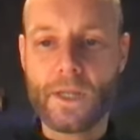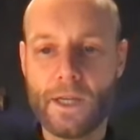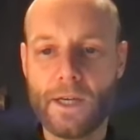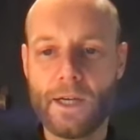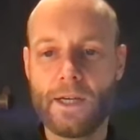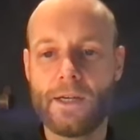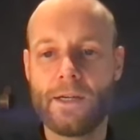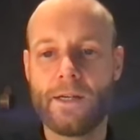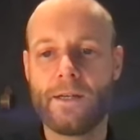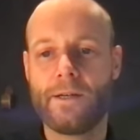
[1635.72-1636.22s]

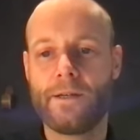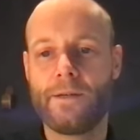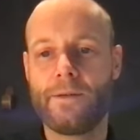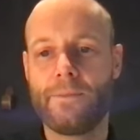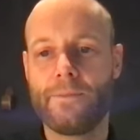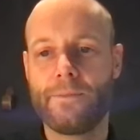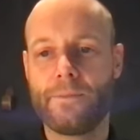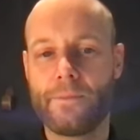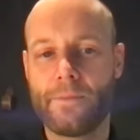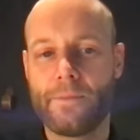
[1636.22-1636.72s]

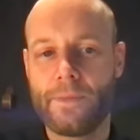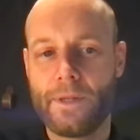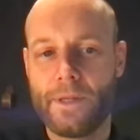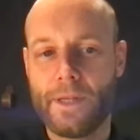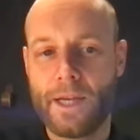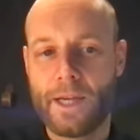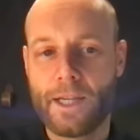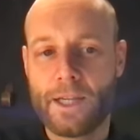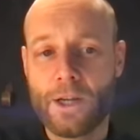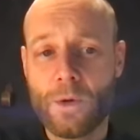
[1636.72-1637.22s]

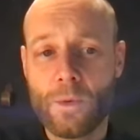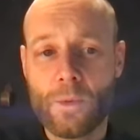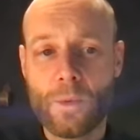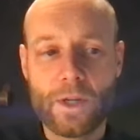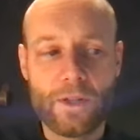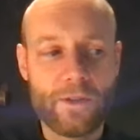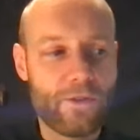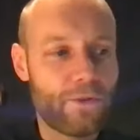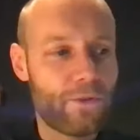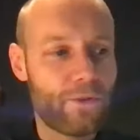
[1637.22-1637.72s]
you don't
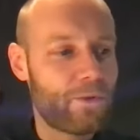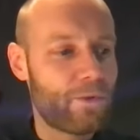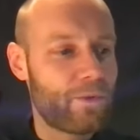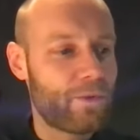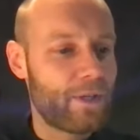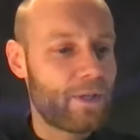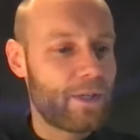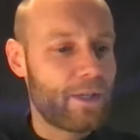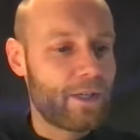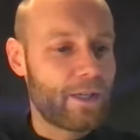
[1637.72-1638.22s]
want
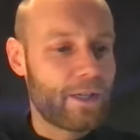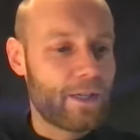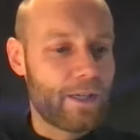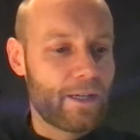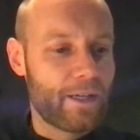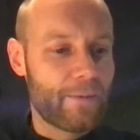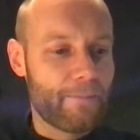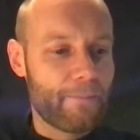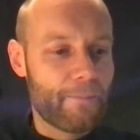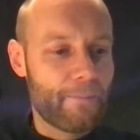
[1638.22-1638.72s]
to
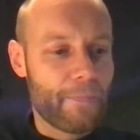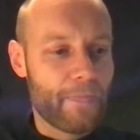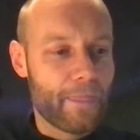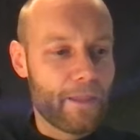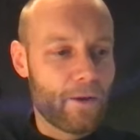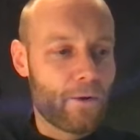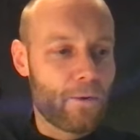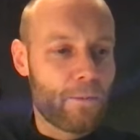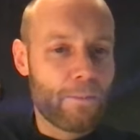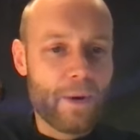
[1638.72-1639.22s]

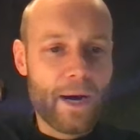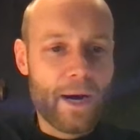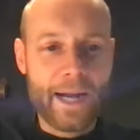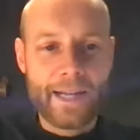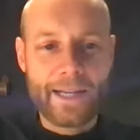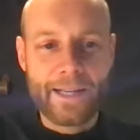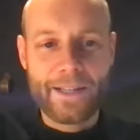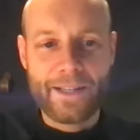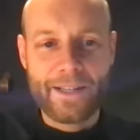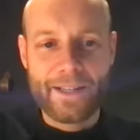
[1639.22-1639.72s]

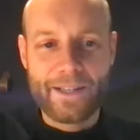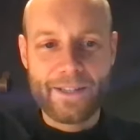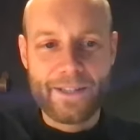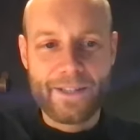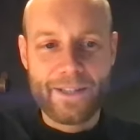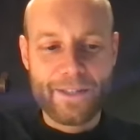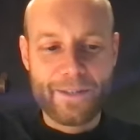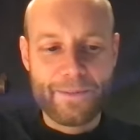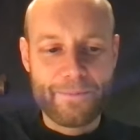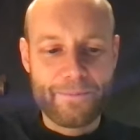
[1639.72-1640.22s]
combine
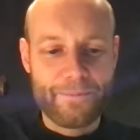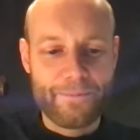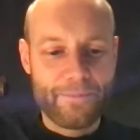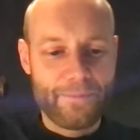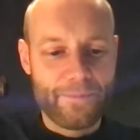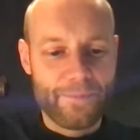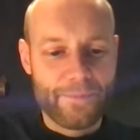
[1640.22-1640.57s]
the